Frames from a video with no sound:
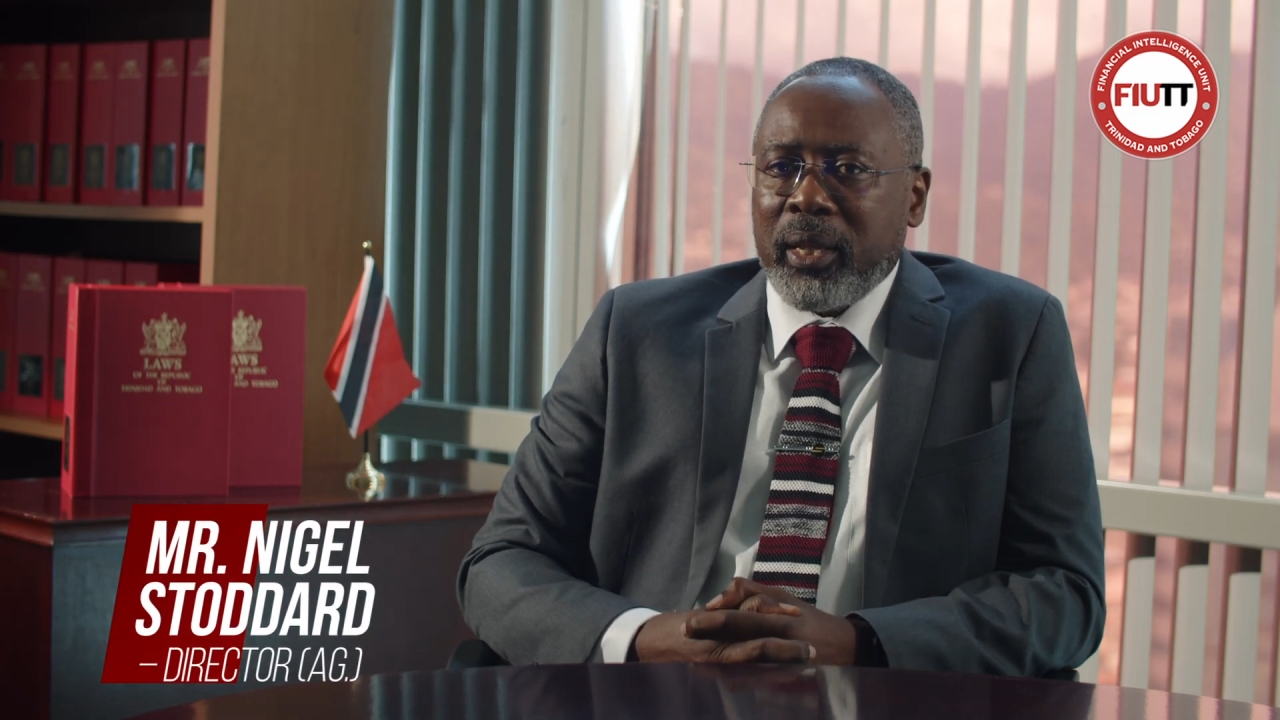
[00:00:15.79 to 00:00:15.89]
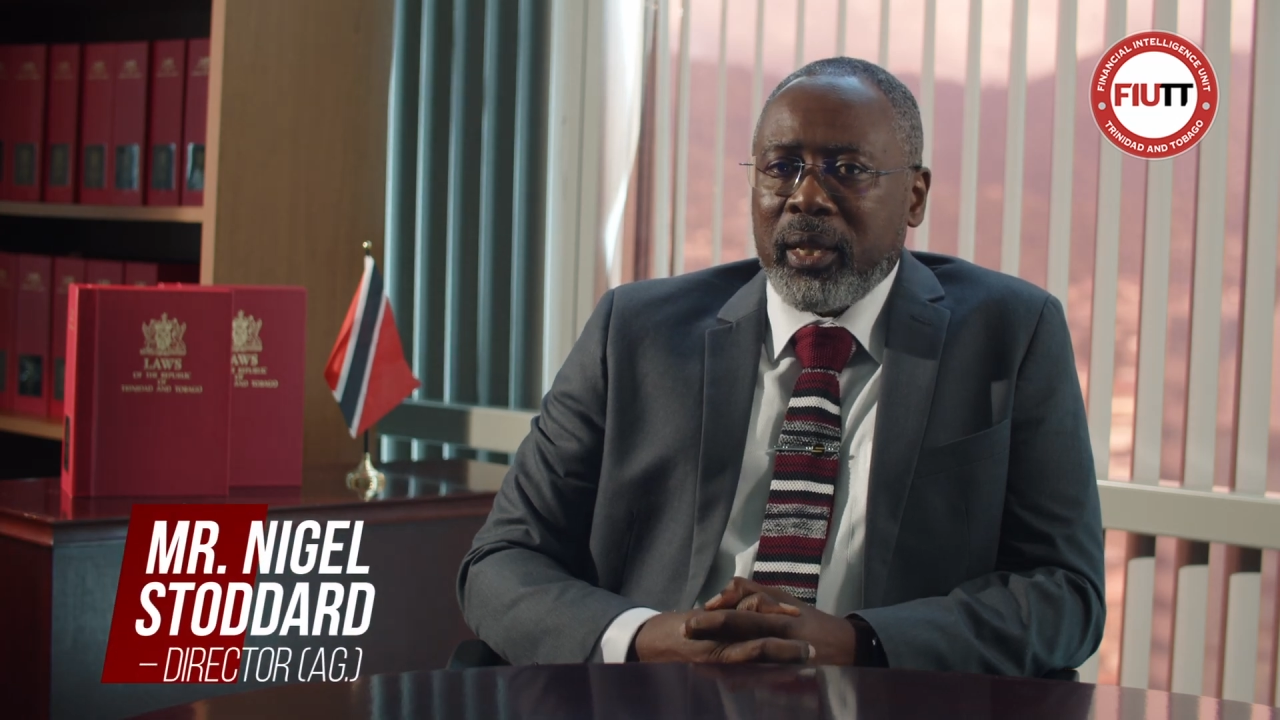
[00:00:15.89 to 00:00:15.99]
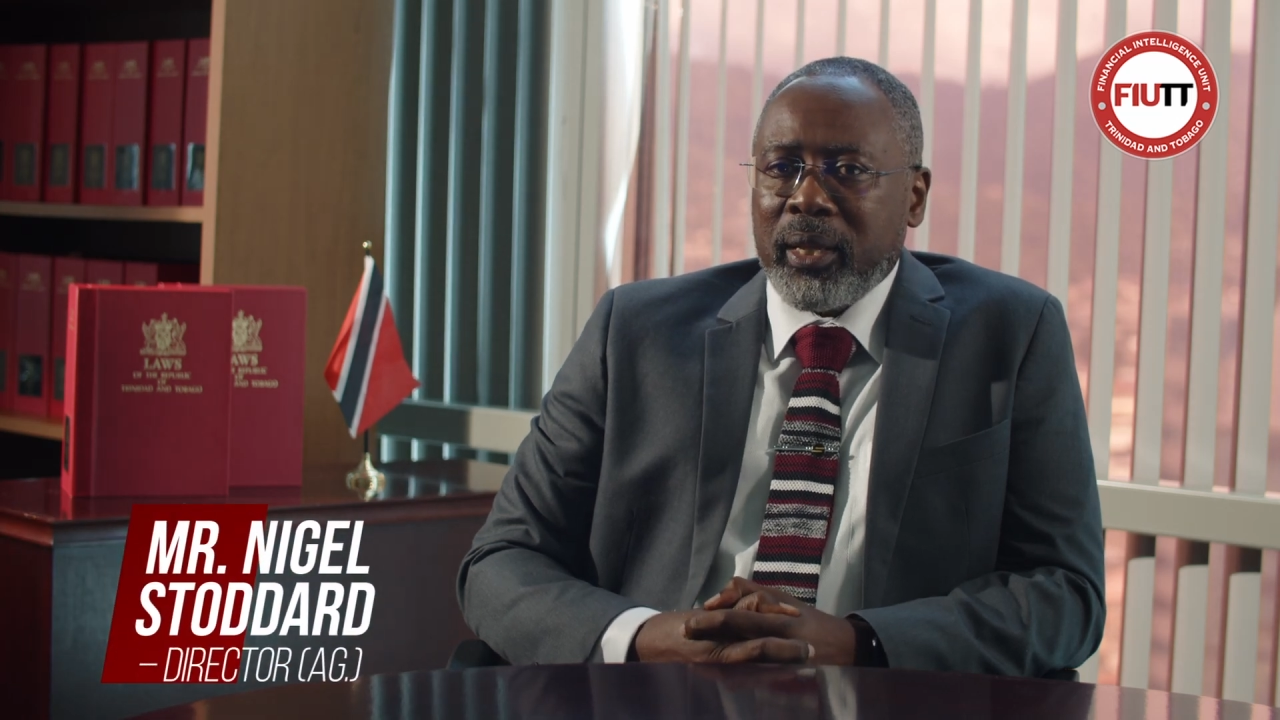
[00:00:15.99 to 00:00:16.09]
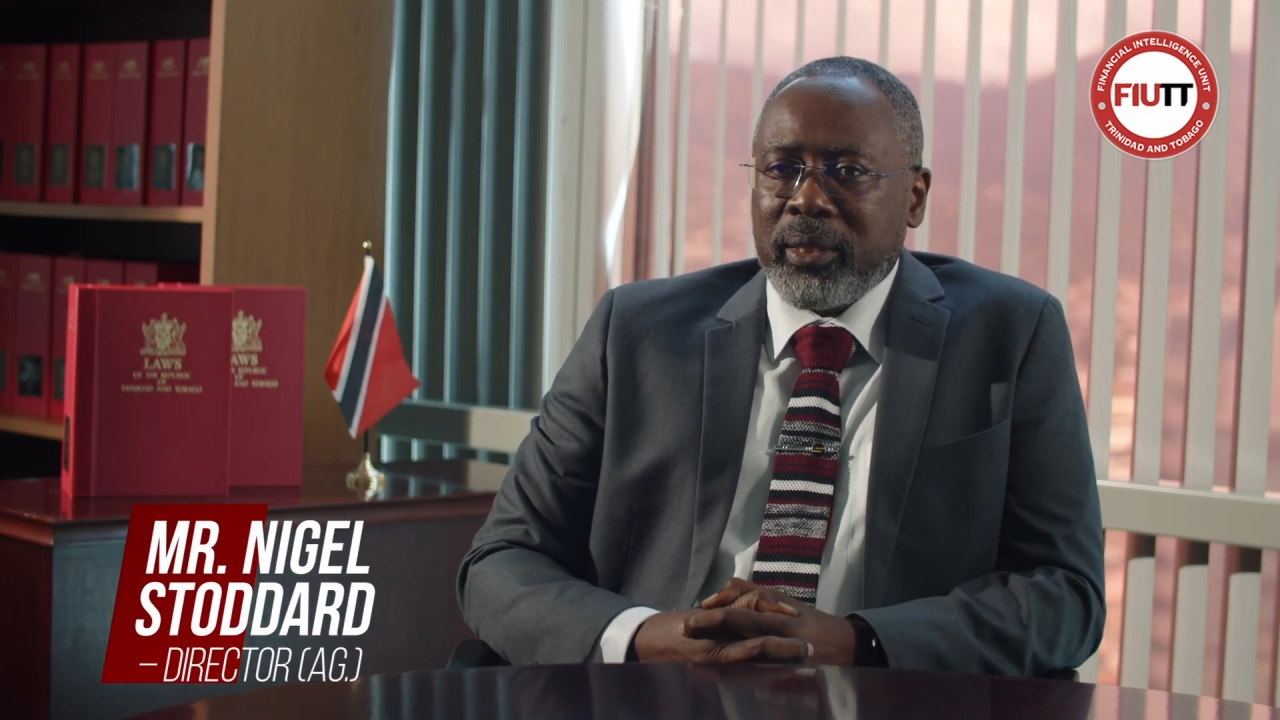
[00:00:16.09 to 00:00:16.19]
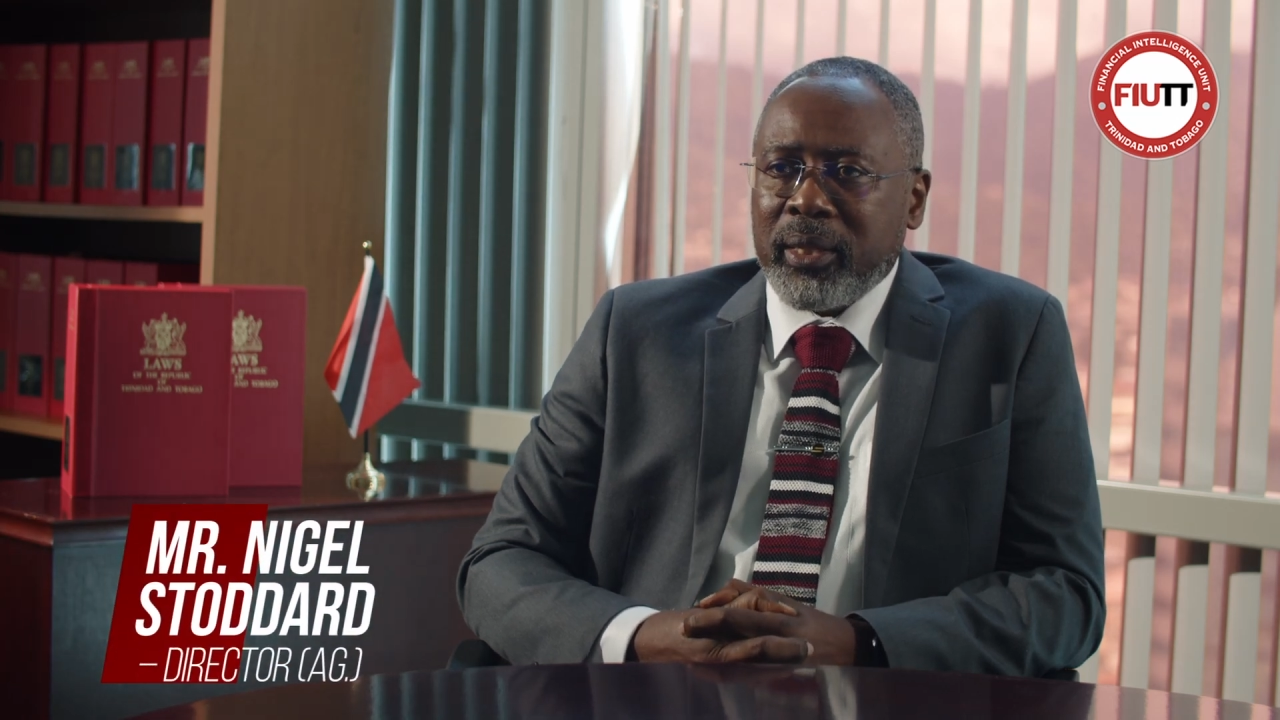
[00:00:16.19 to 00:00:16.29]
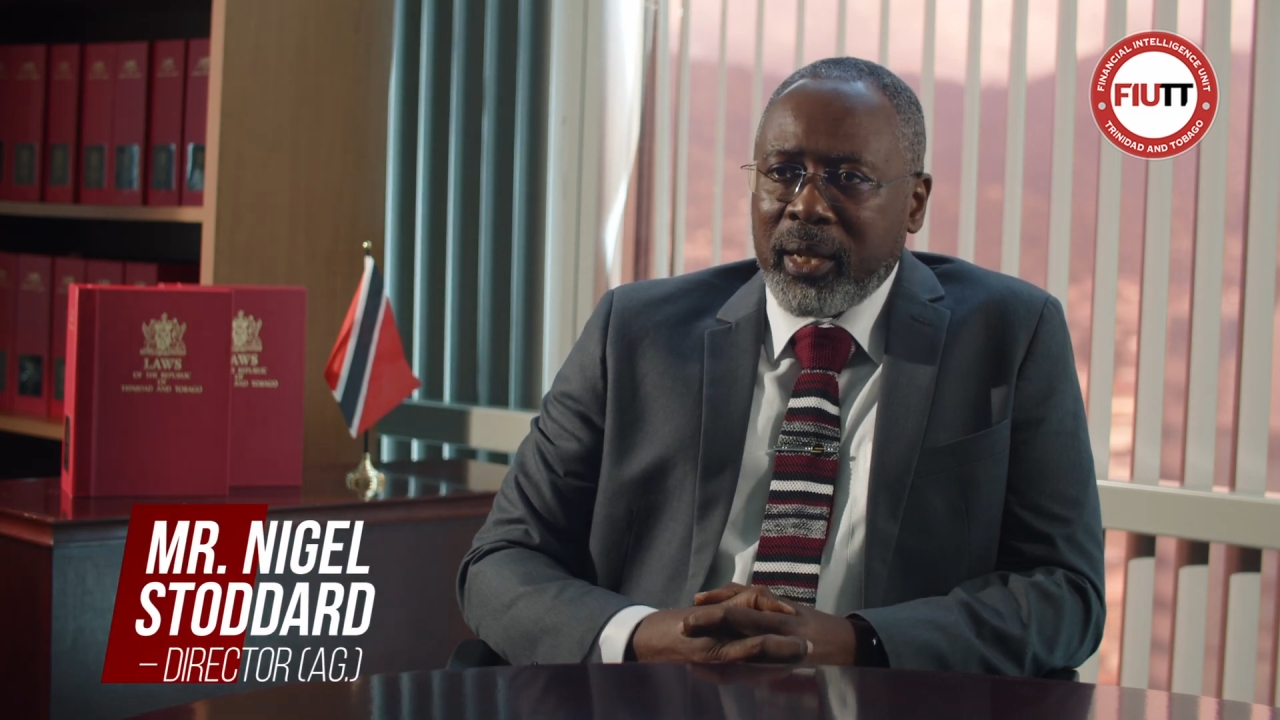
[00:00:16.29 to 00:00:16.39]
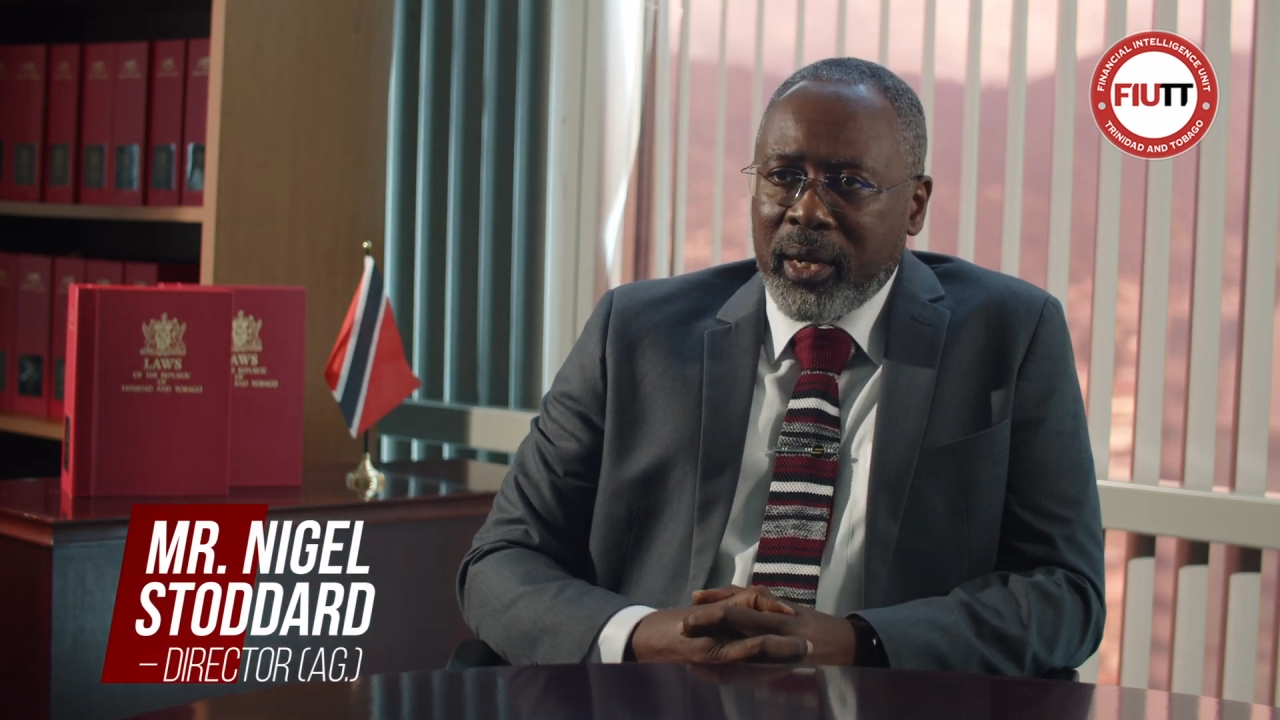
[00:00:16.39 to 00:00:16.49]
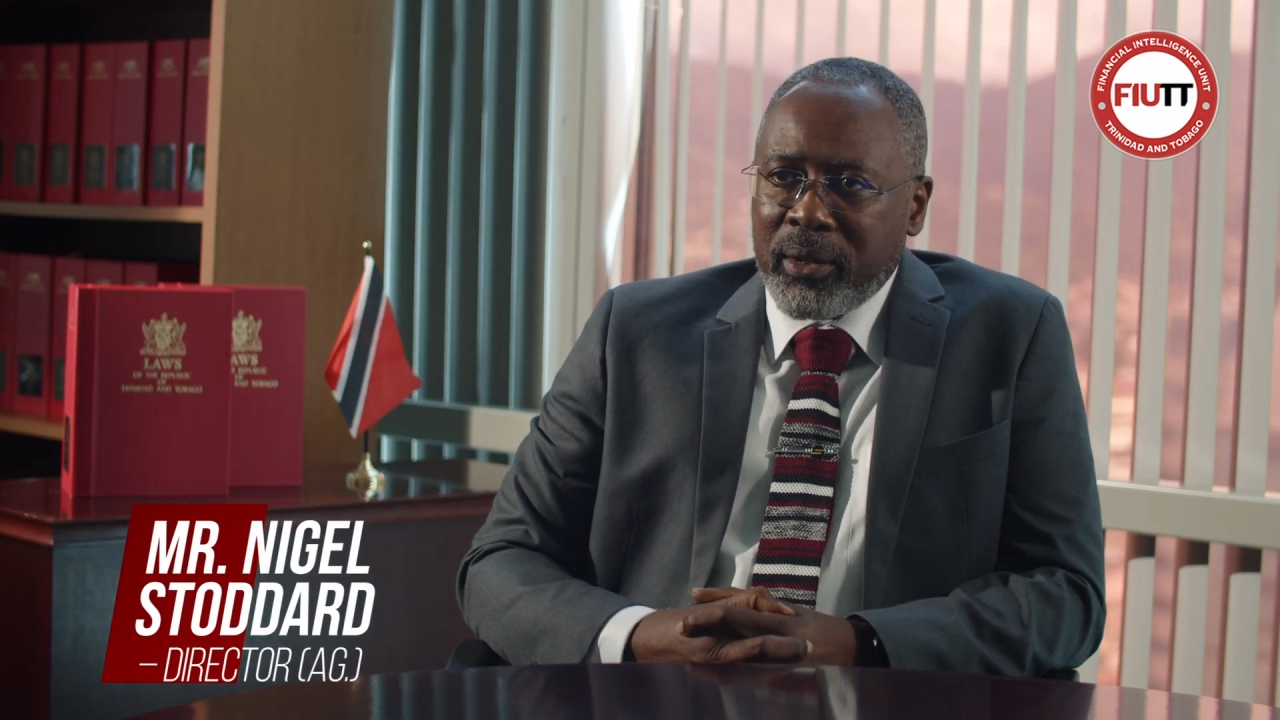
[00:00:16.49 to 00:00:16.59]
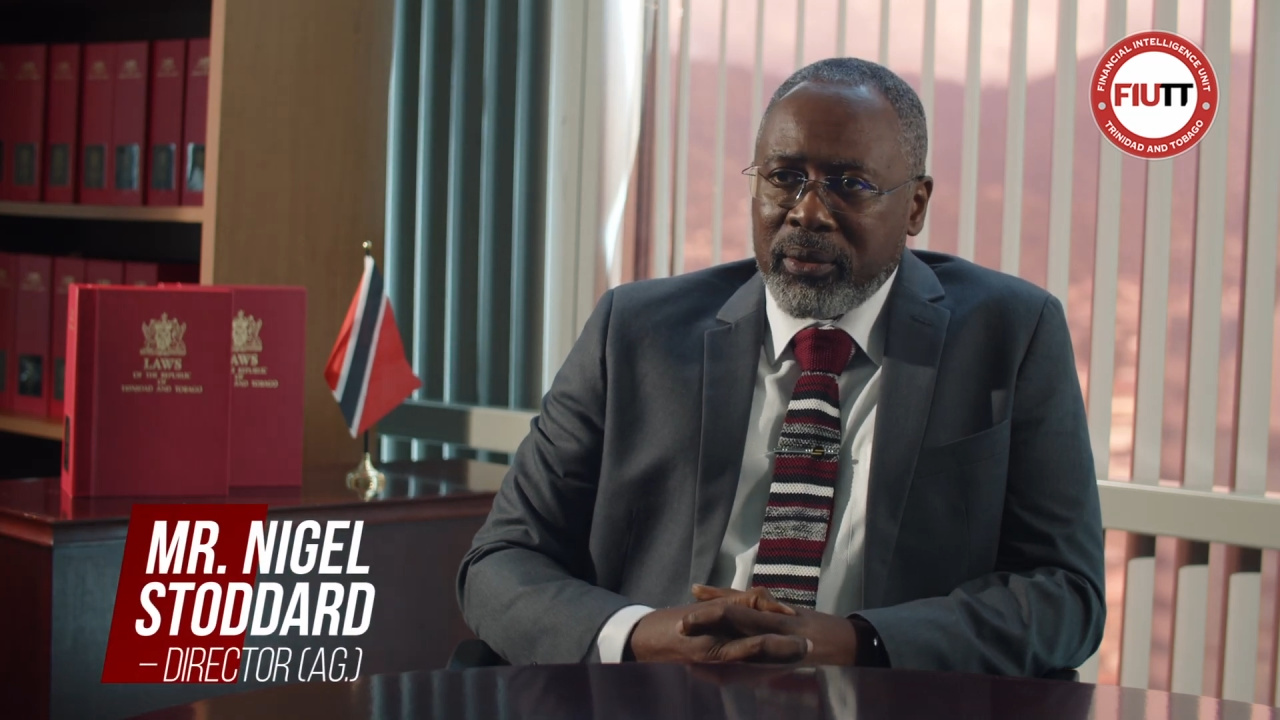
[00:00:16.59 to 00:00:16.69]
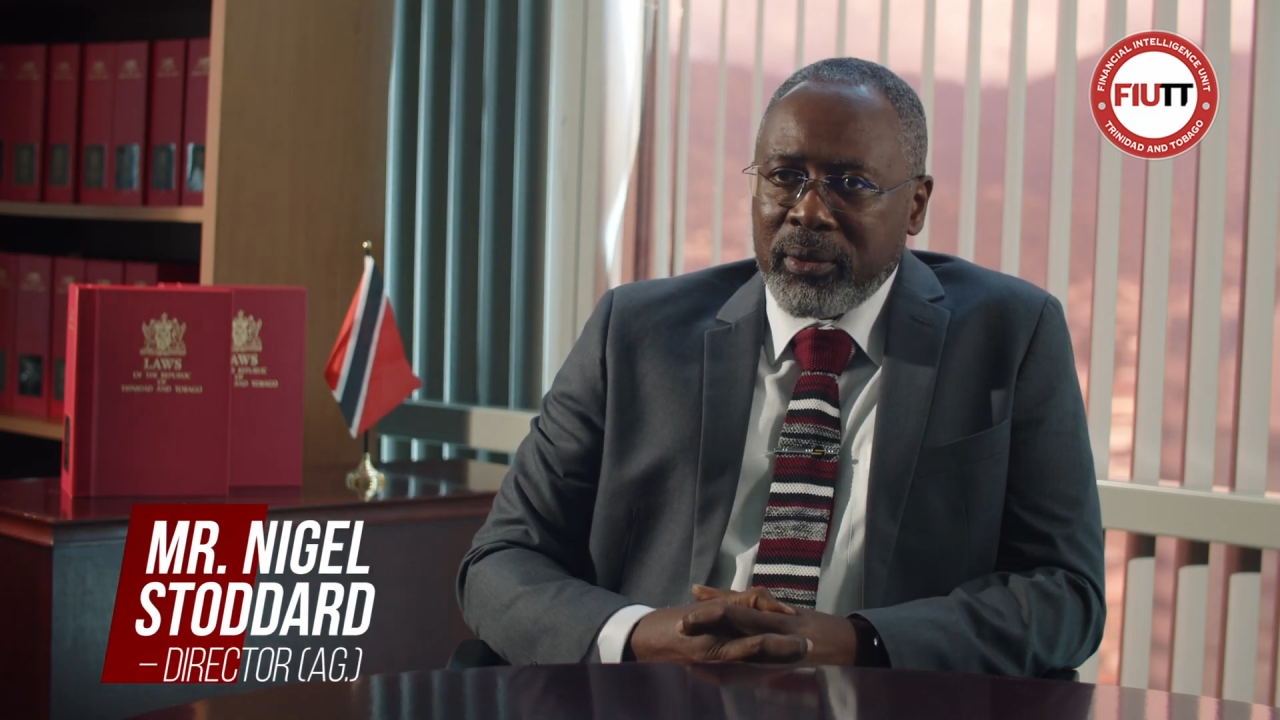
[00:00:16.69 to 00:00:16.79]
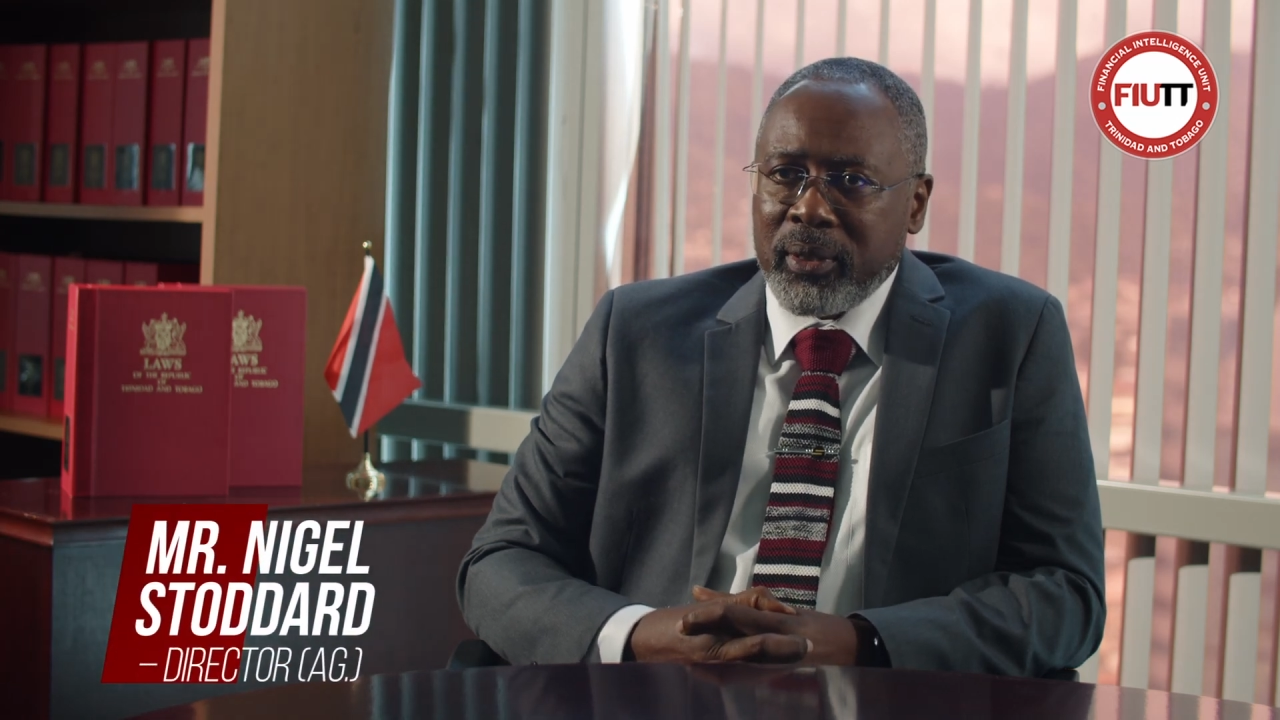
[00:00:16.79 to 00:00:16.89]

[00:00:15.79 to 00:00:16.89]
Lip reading: SAR